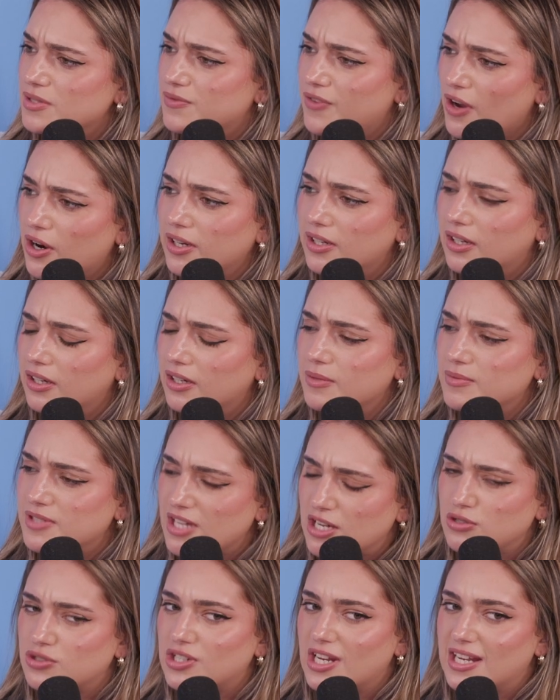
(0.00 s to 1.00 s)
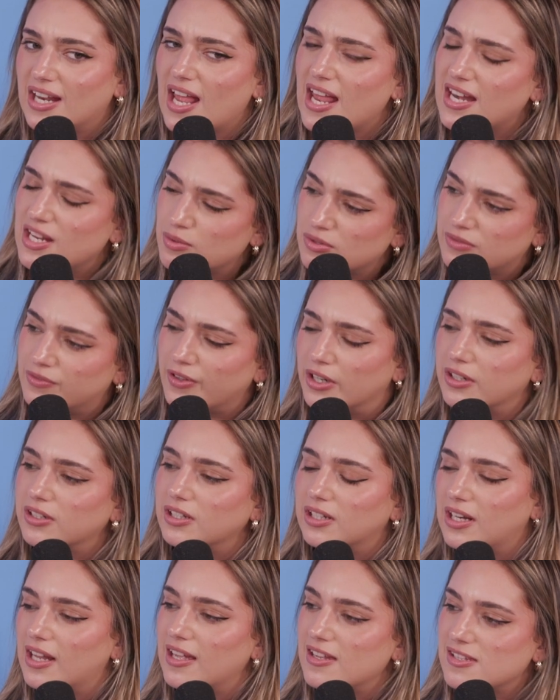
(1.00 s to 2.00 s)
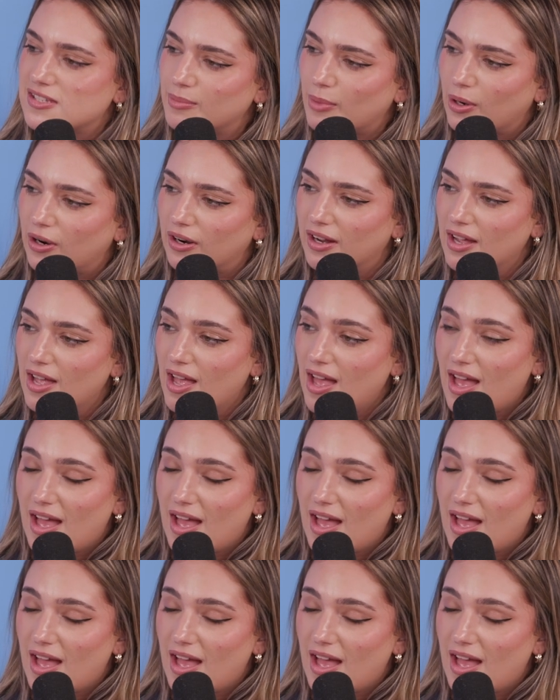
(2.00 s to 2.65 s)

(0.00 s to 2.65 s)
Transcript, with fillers: was yeah, very yeah. good. It was entertaining. And he was very good at A S M R.